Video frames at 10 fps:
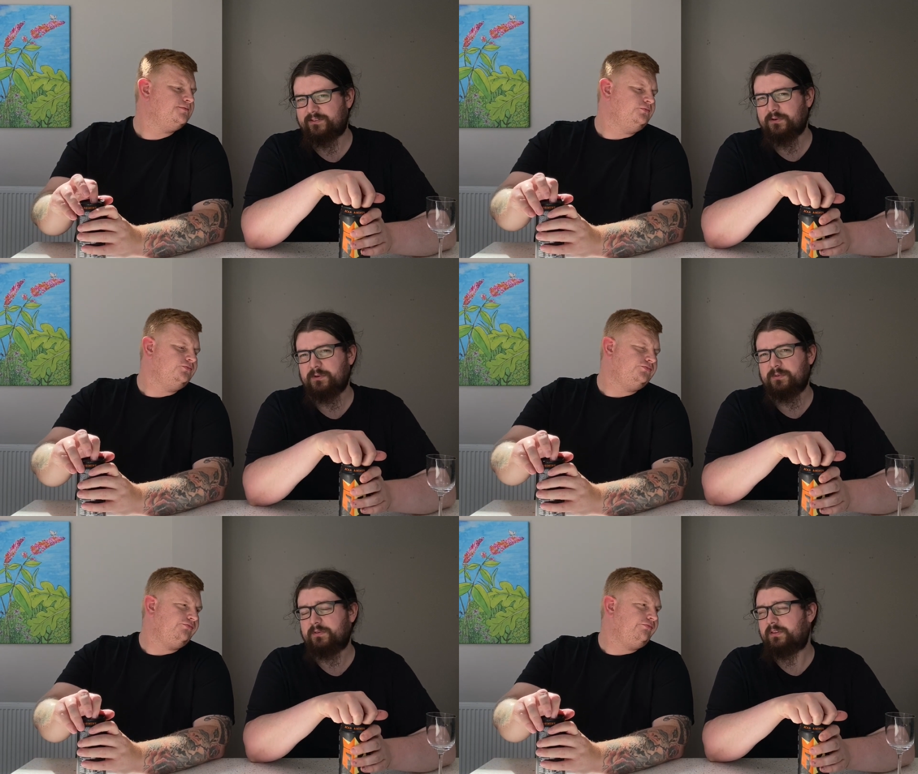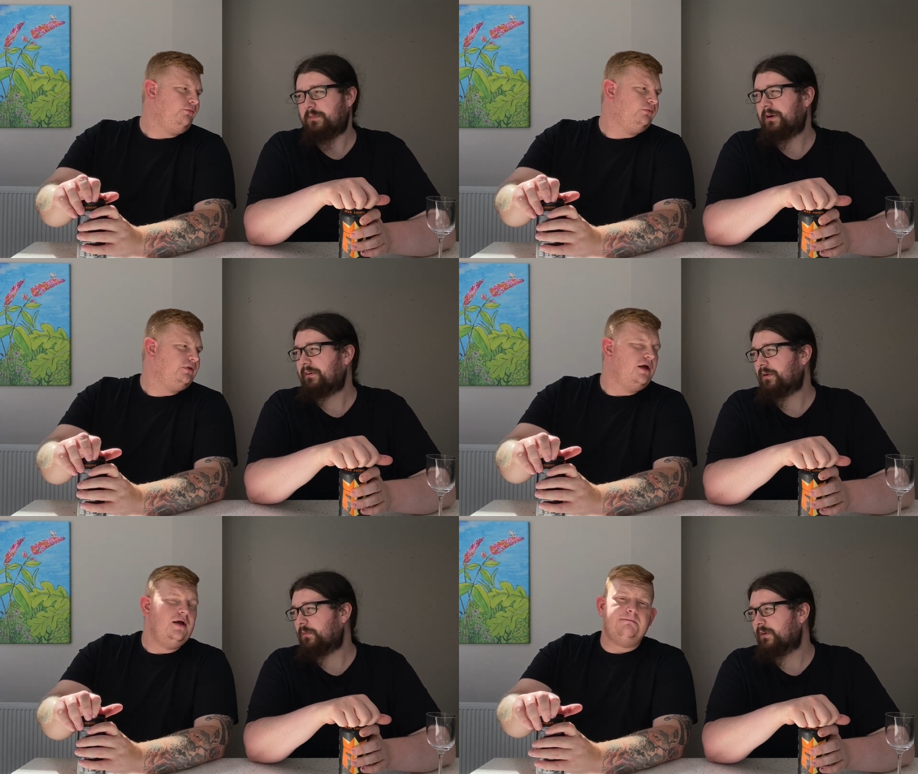Speaker 1: to the
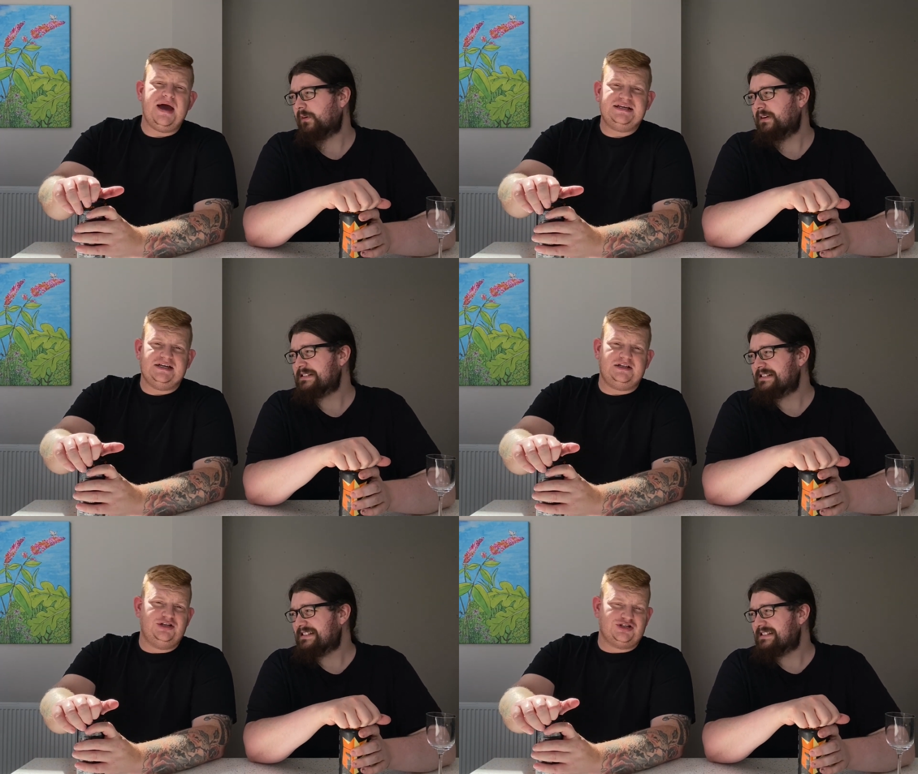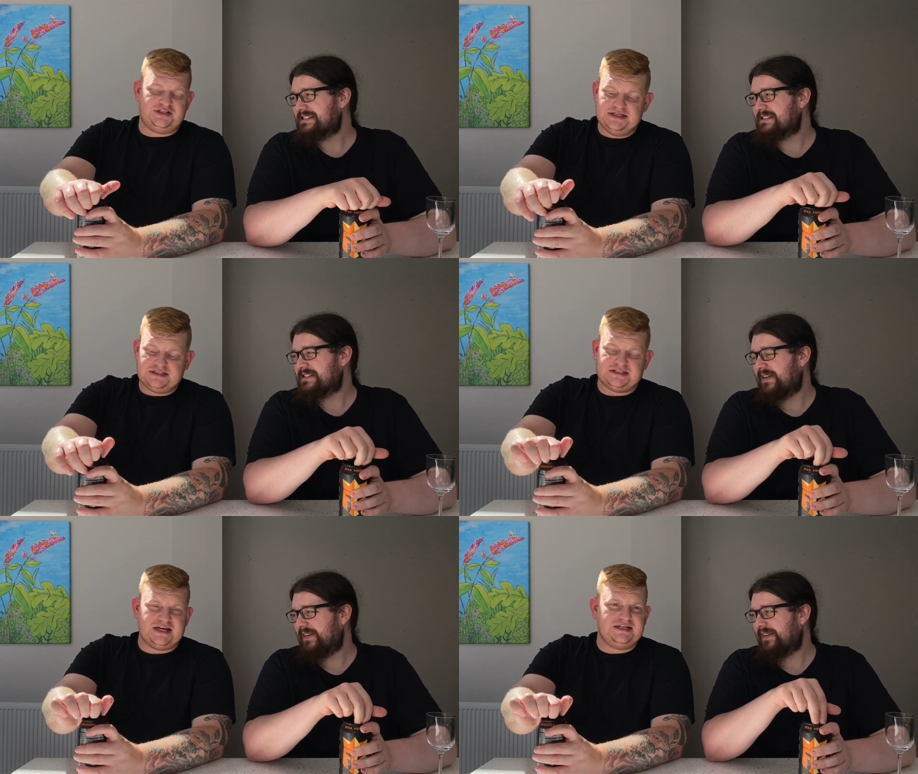American one.
Speaker 2: Basically, it just needs
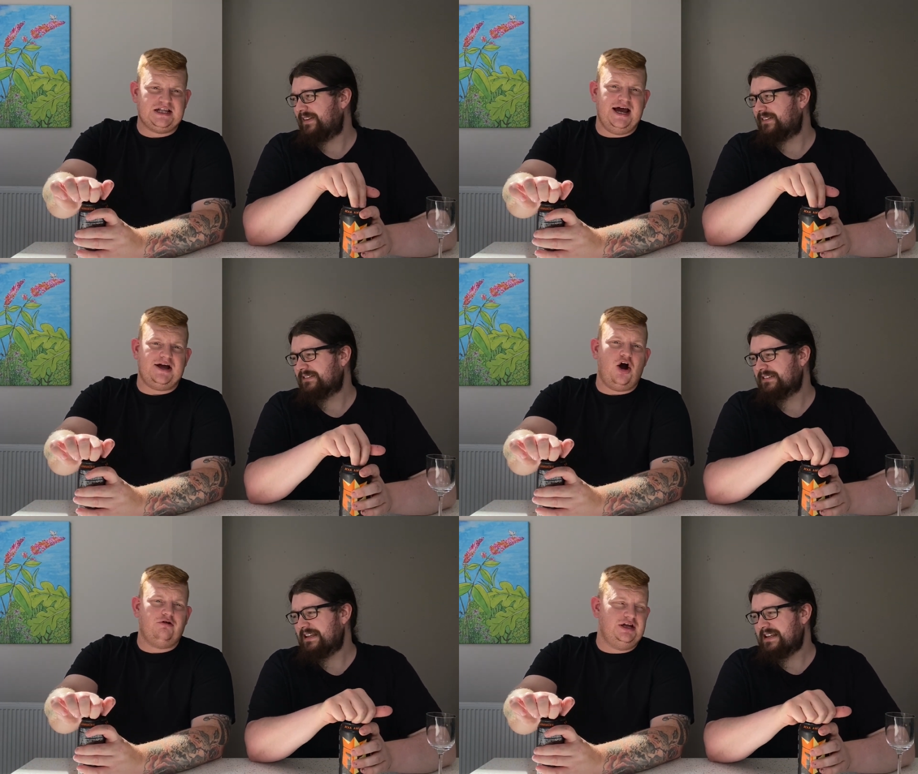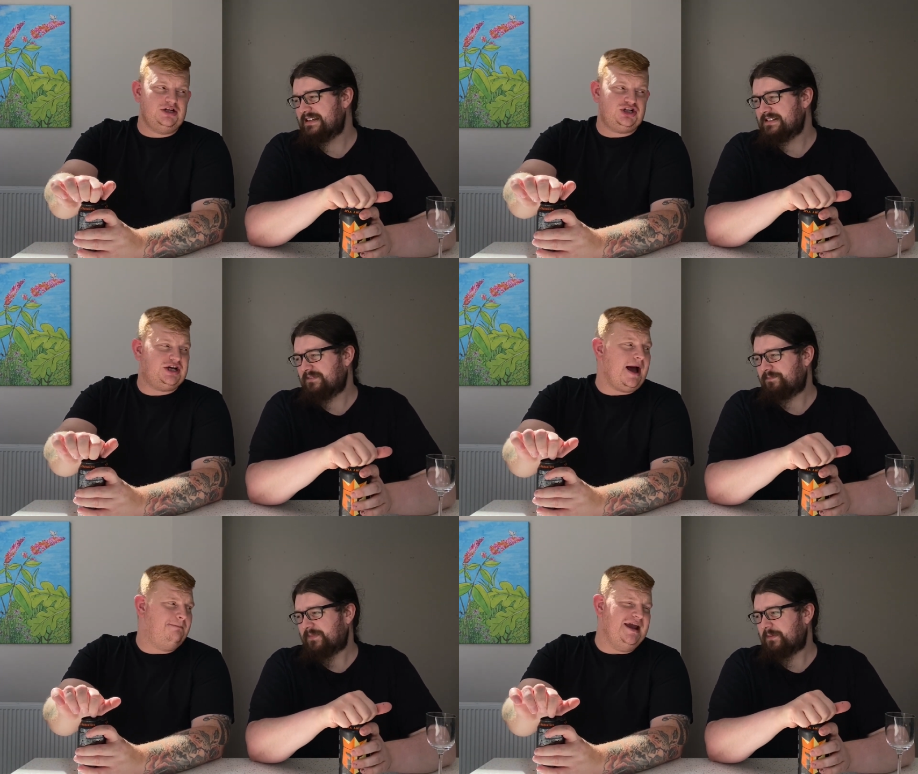to taste like orange
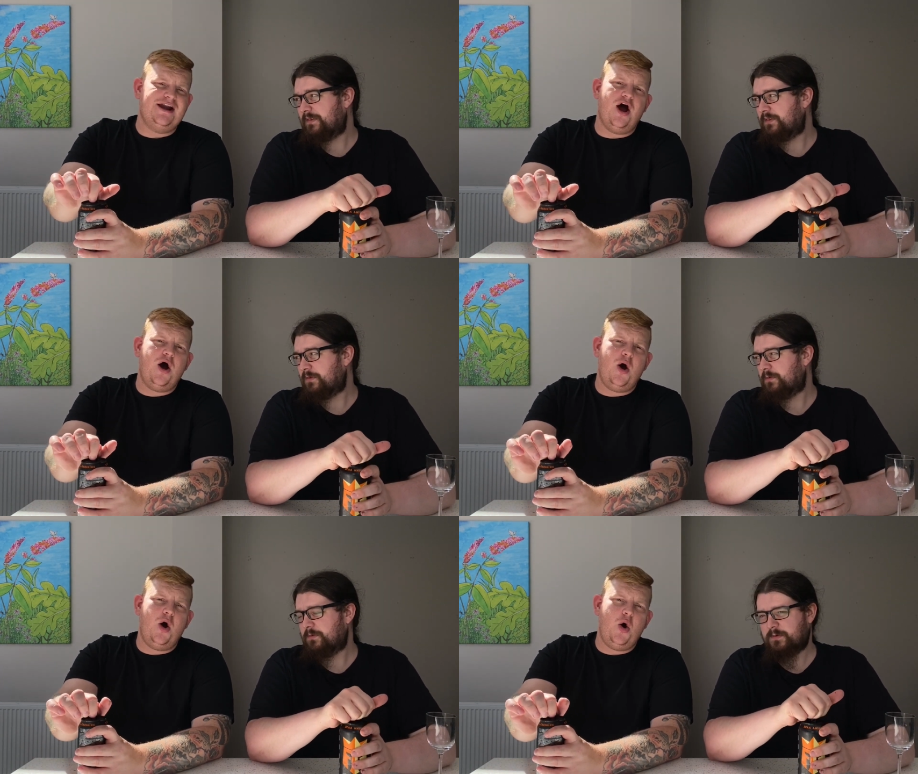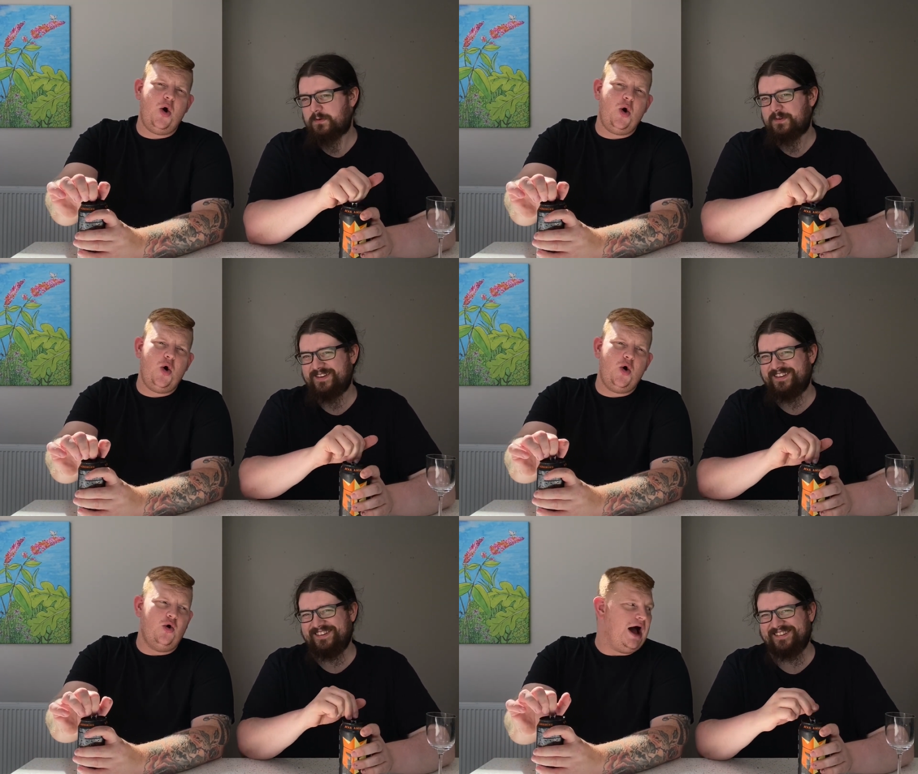Campino!
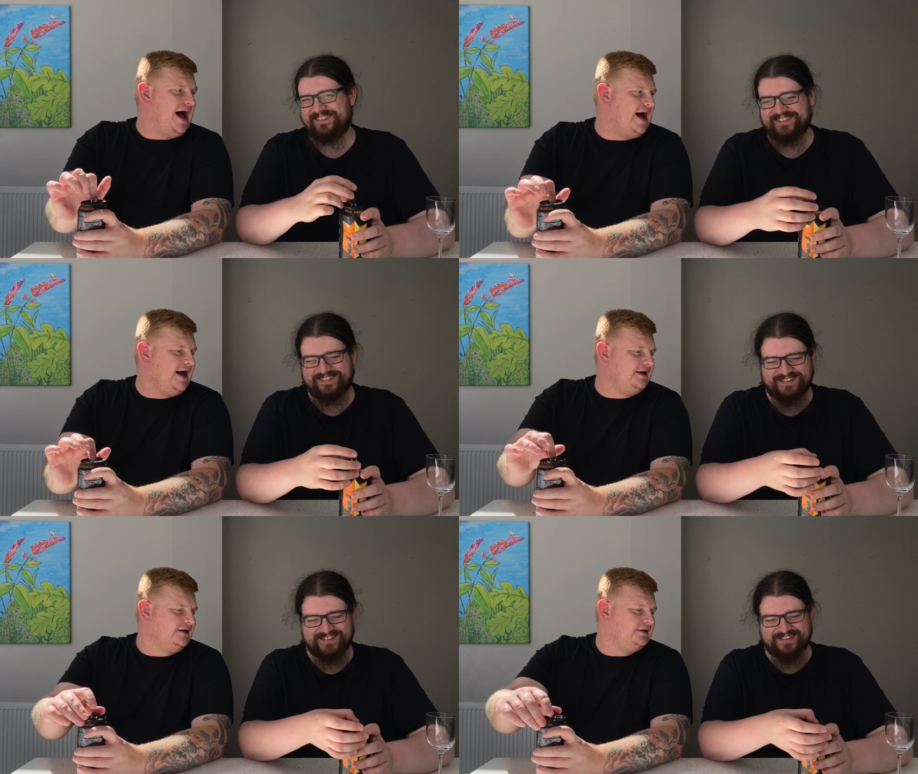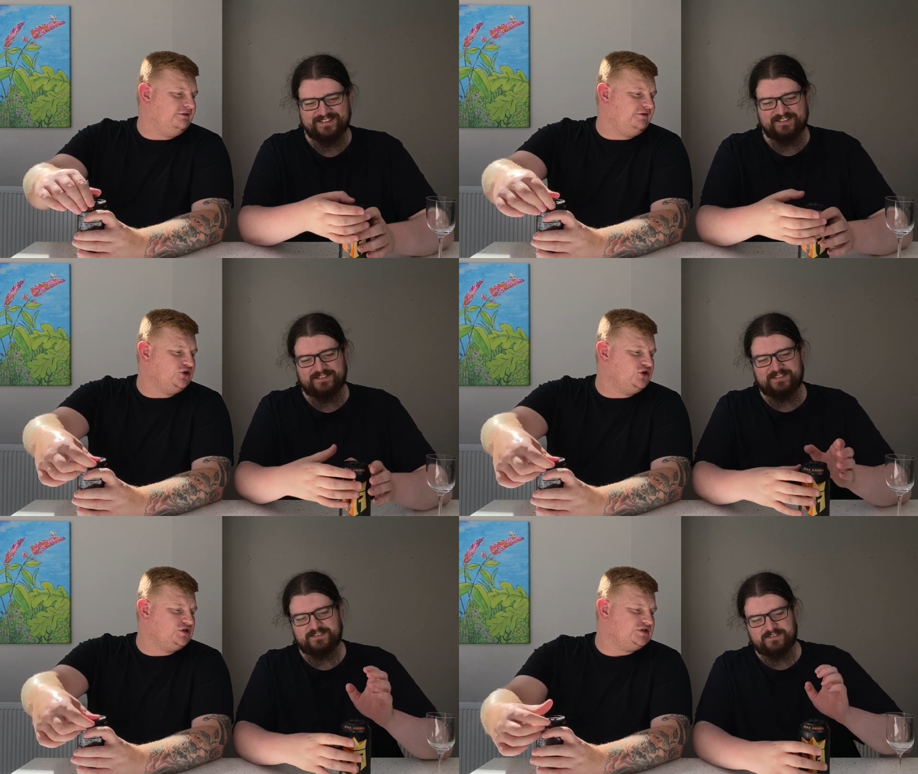And if it
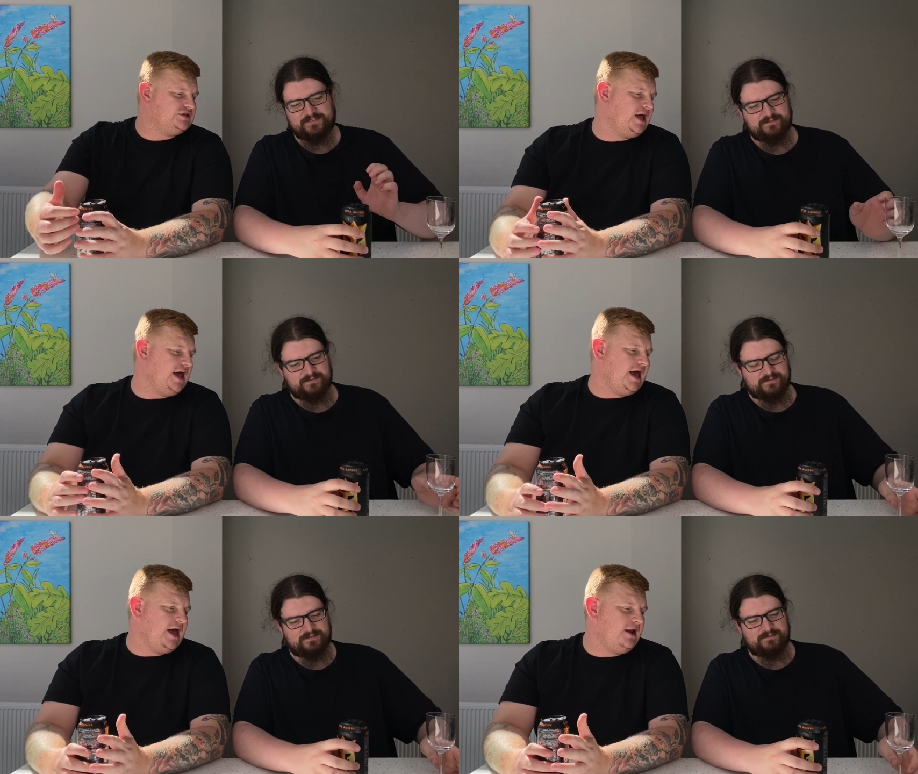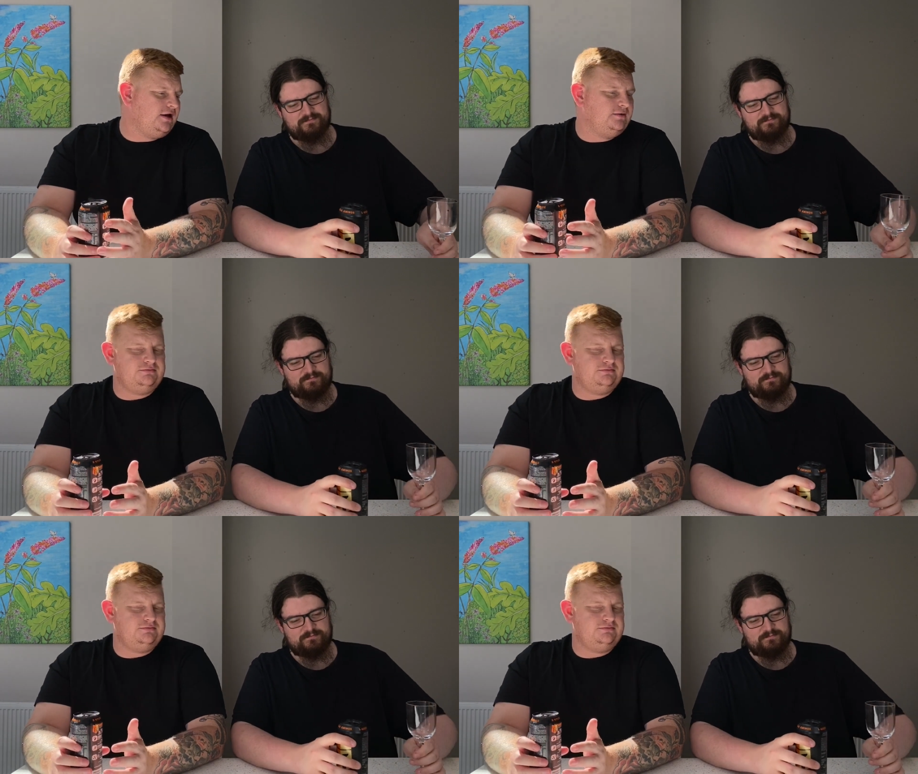does, then